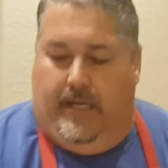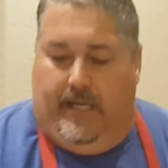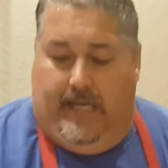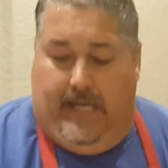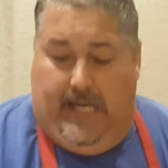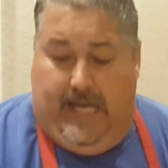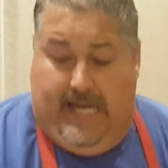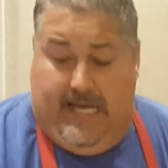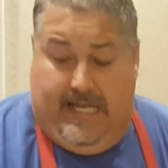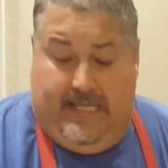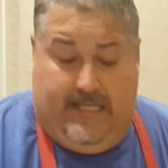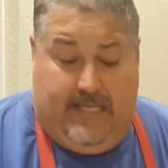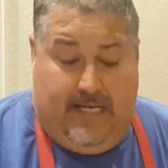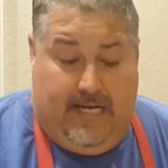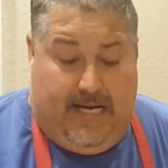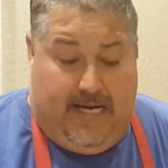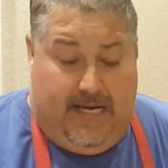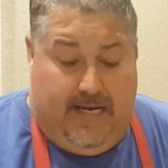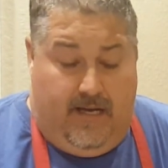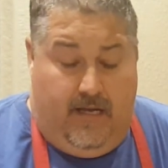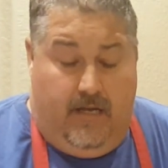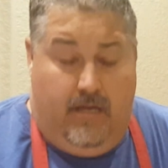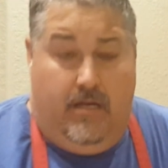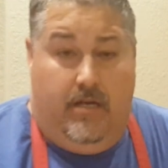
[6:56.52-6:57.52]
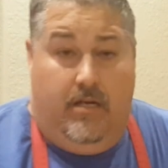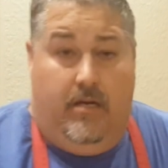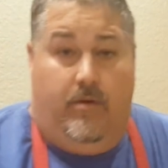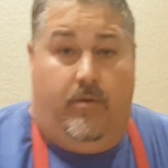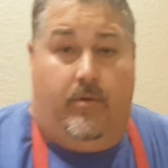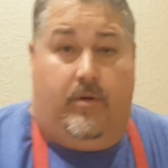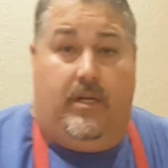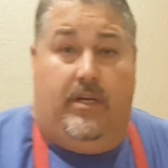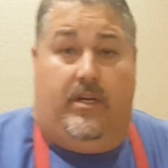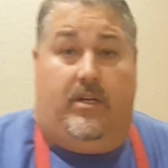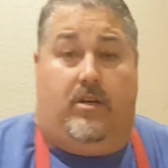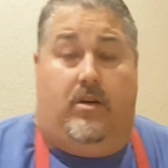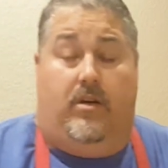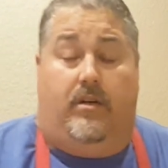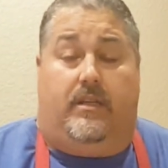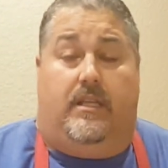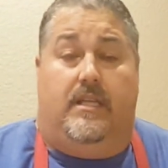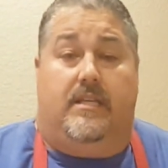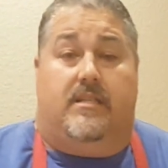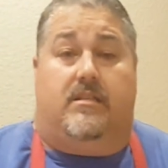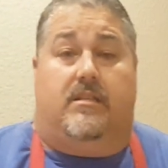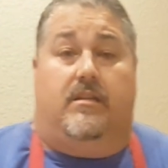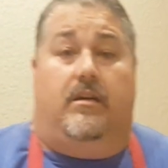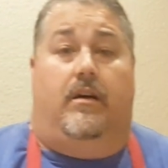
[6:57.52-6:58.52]
And I'm going to cook
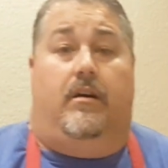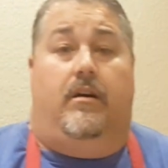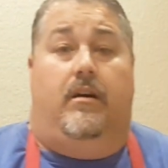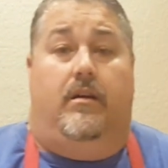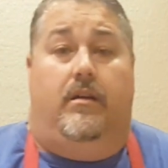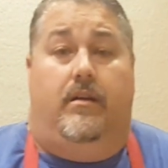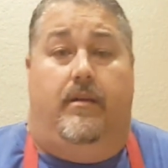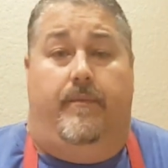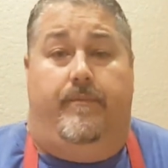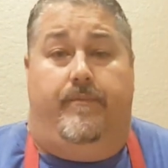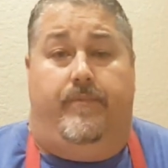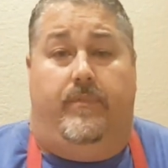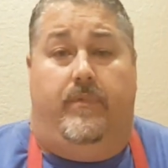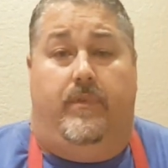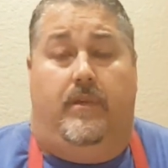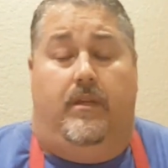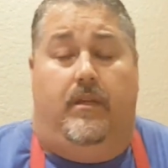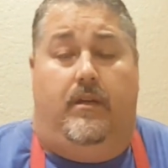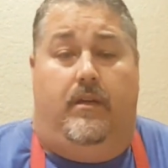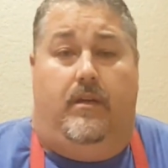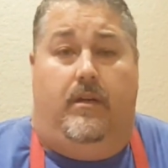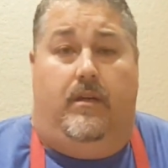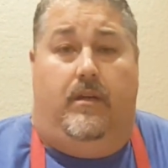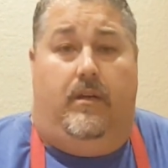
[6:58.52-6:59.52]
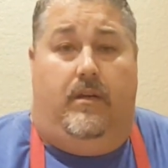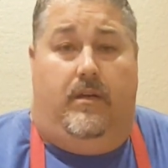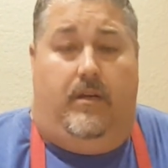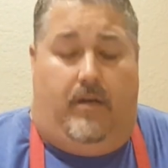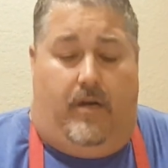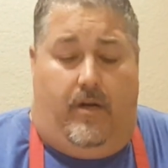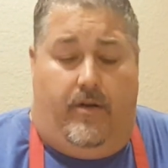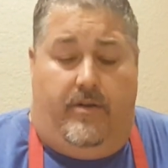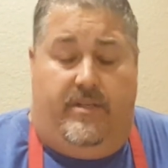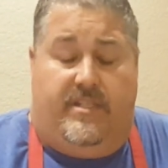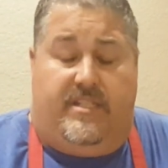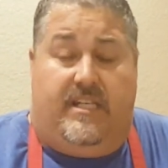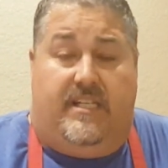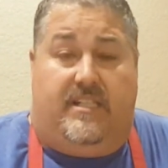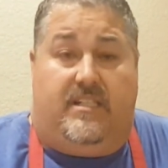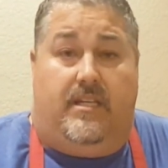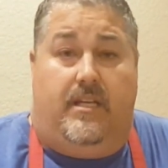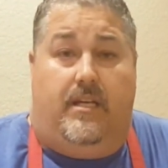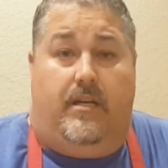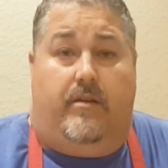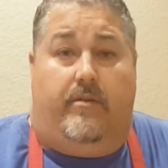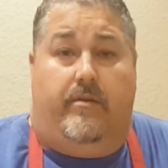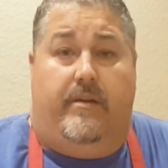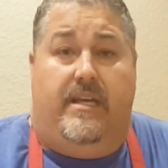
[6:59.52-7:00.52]
this to 160
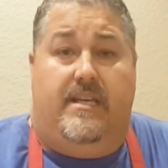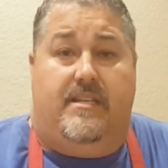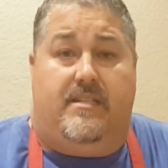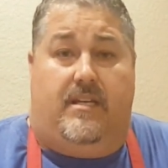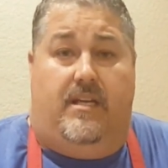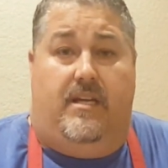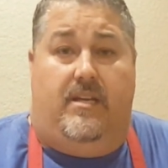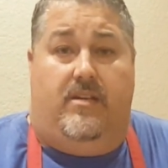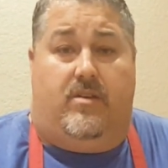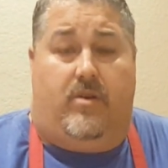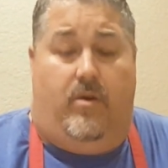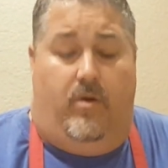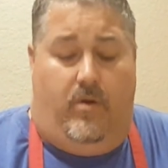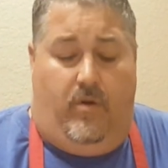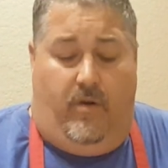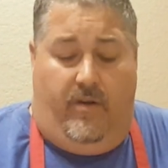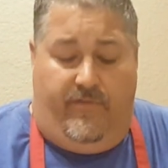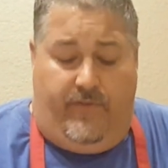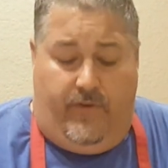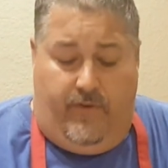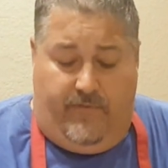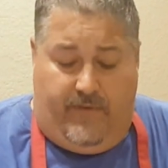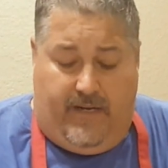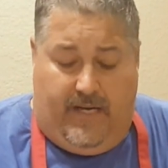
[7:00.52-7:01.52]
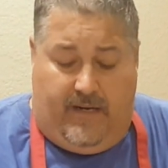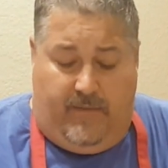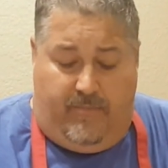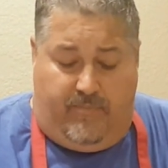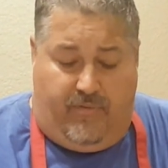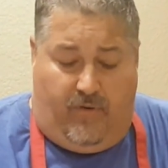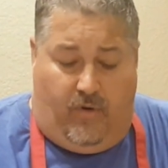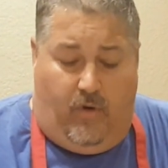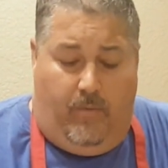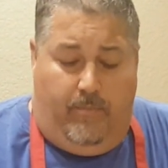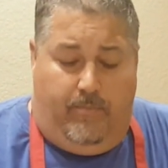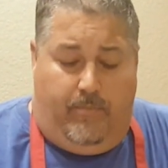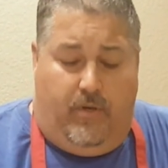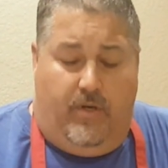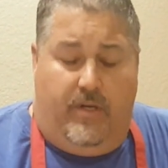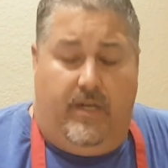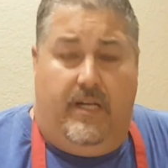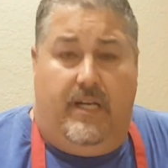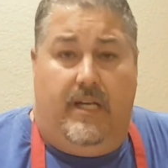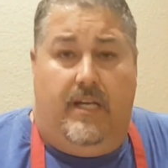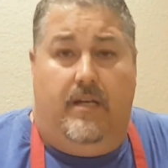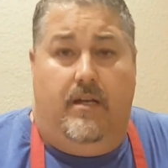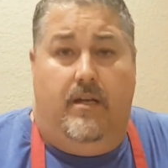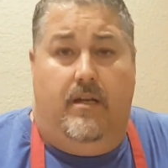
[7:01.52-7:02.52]
degrees internal. If you've got a probe, put
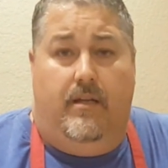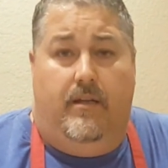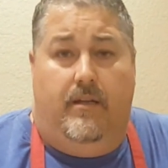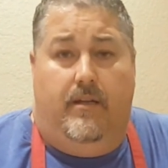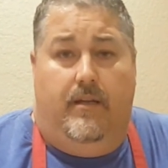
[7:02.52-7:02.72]
it in